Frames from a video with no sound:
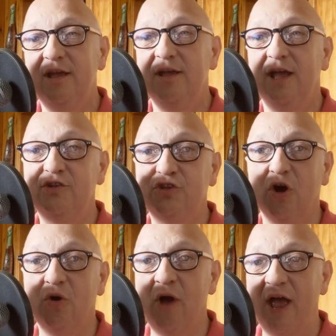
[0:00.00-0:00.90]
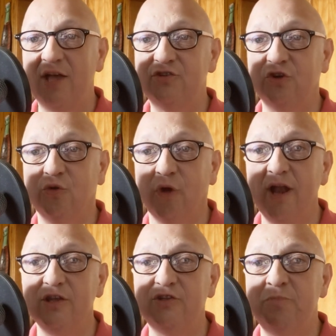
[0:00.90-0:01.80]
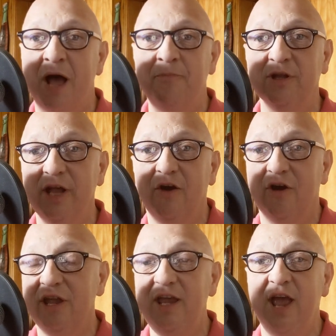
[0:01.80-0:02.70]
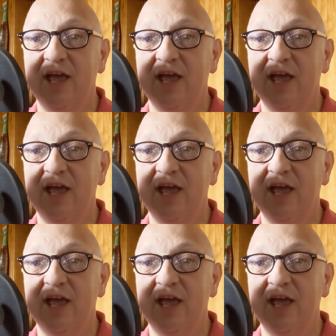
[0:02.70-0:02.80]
And so as Greta's popularity